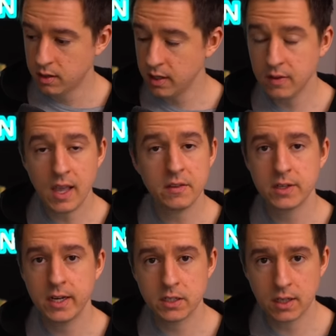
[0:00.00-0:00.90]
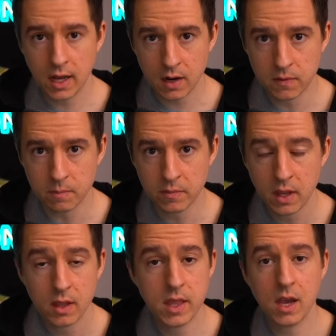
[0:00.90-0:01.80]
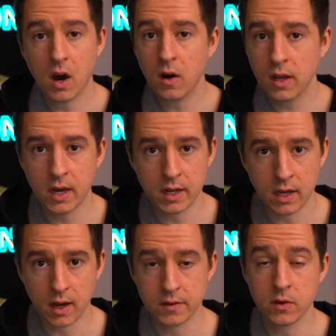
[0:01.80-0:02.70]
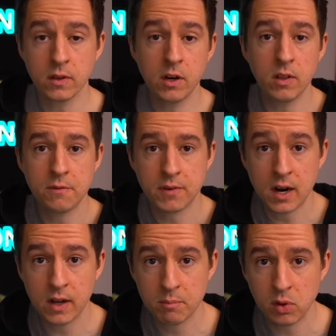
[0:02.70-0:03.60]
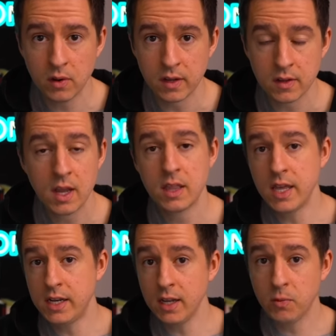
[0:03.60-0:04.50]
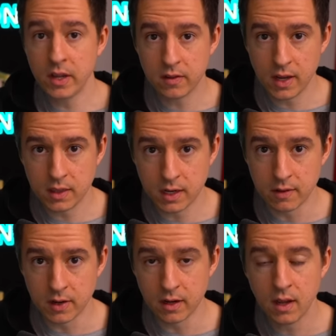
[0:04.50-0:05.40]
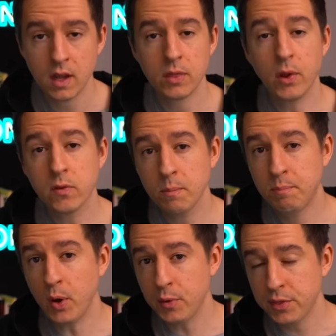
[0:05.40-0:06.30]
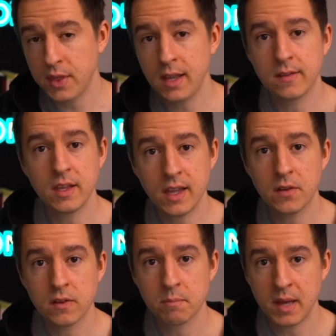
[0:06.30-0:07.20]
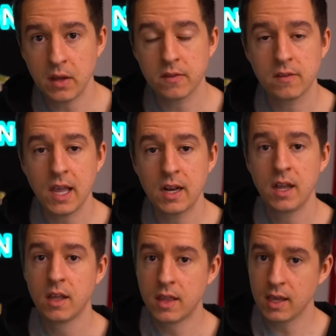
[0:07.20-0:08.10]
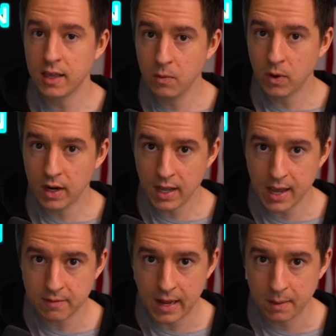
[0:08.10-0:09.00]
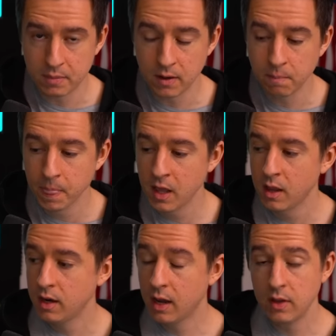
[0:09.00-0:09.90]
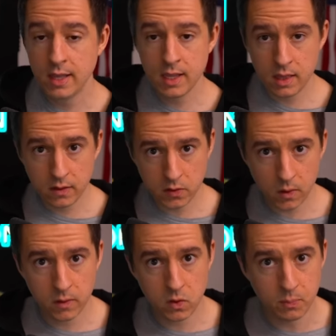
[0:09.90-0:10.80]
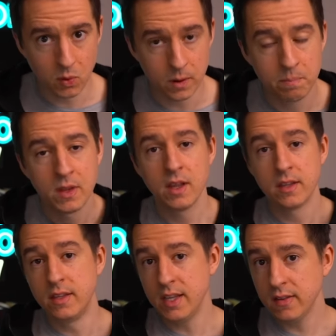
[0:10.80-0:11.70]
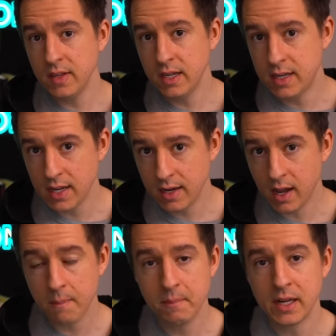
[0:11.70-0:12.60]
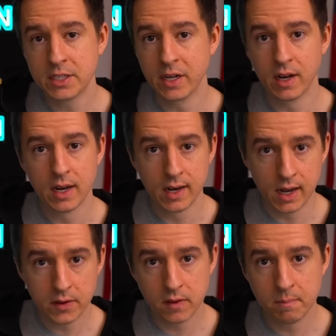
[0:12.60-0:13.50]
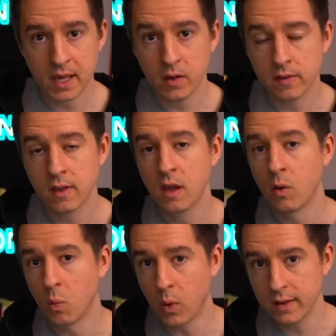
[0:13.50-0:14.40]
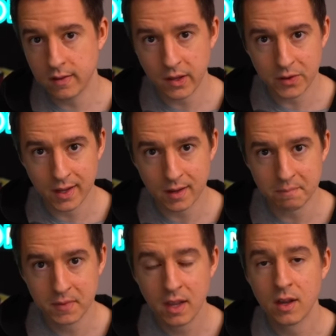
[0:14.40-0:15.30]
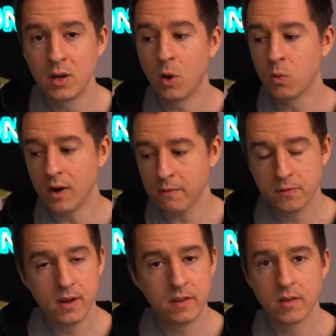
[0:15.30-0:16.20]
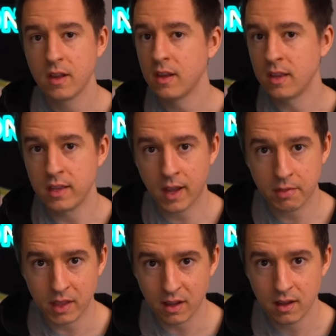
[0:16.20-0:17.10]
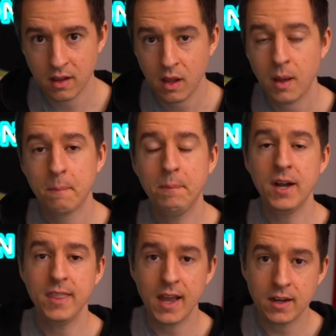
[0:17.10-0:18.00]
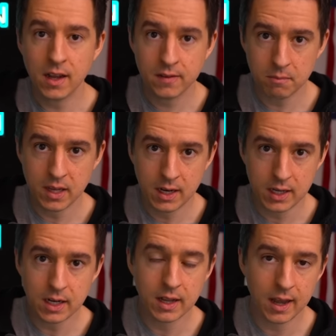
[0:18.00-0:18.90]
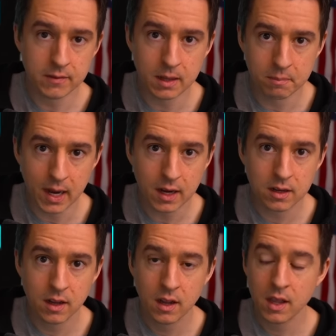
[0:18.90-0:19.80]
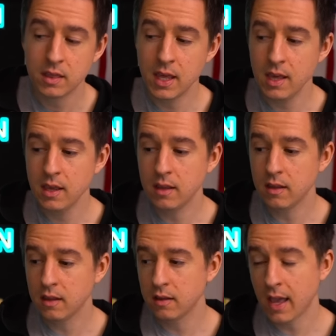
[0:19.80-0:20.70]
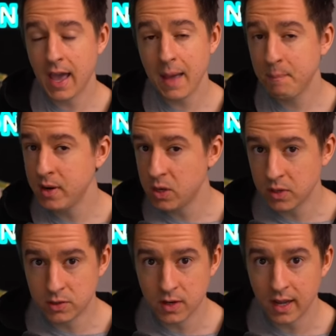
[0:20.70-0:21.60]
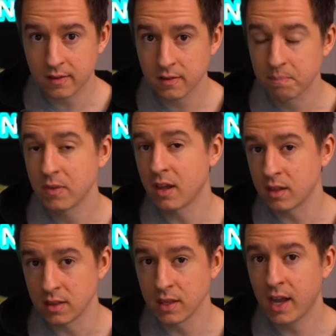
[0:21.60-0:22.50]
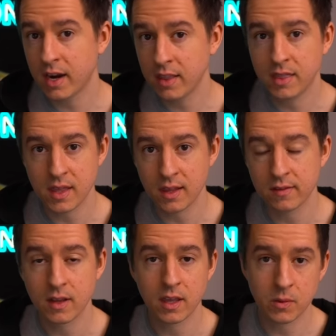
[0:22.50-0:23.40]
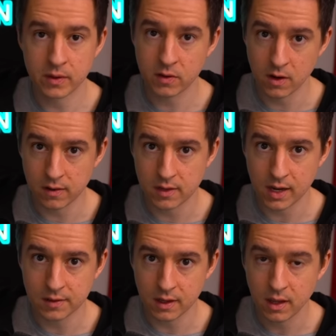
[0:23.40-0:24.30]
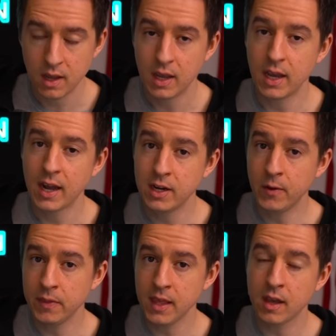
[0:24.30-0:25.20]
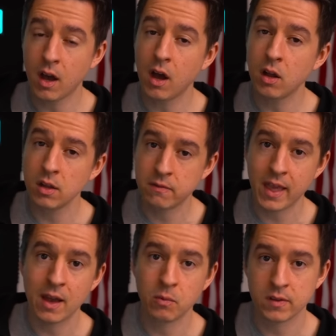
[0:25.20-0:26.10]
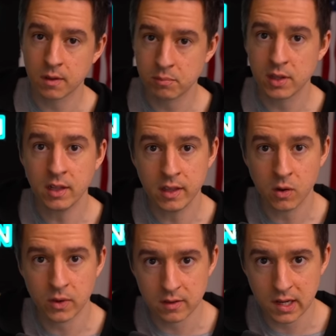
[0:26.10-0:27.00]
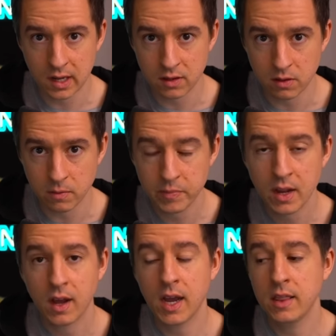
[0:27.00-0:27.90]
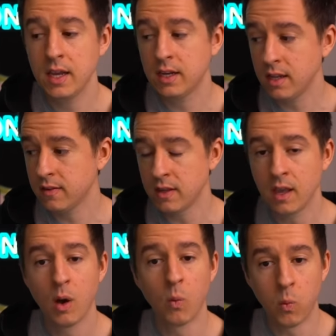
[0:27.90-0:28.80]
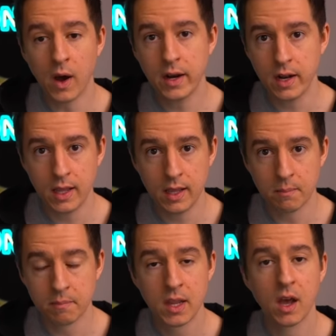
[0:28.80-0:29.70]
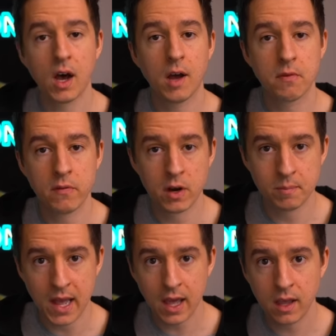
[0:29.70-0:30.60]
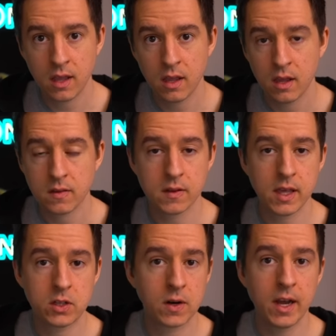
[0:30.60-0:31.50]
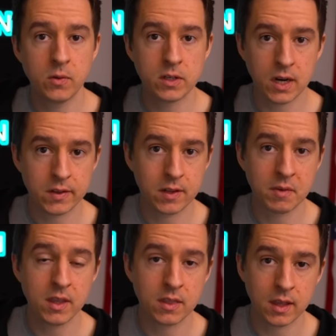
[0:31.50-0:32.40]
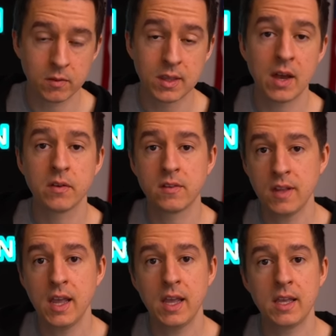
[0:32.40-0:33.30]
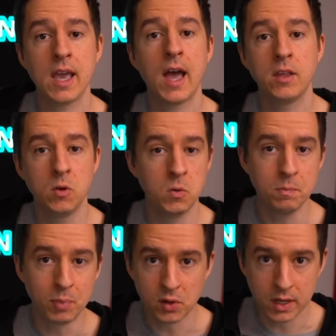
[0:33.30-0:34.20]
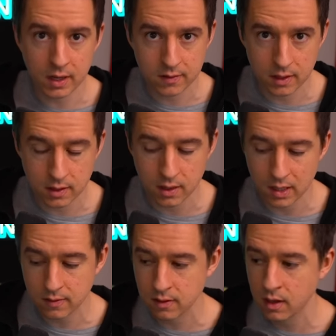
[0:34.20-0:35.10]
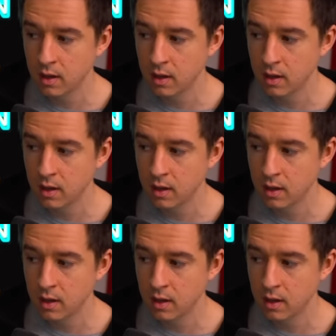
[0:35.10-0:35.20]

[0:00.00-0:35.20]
Disney has changed a lot of them. They are cutting costs. They're literally firing employees. They did reinstate the dividend. Those are both things that Nelson Peltz said that he wanted to have happen. Now, in this earnings report, Disney did not mention Nelson Peltz one single time. No reference, nothing. But that doesn't mean he didn't have an impact. They happened to address a lot of the things he was criticizing. And I don't think all of that was completely coincidental. I think Disney wanted him off of their back, so they tried to address some of the things without saying, yeah, you bullied us into this.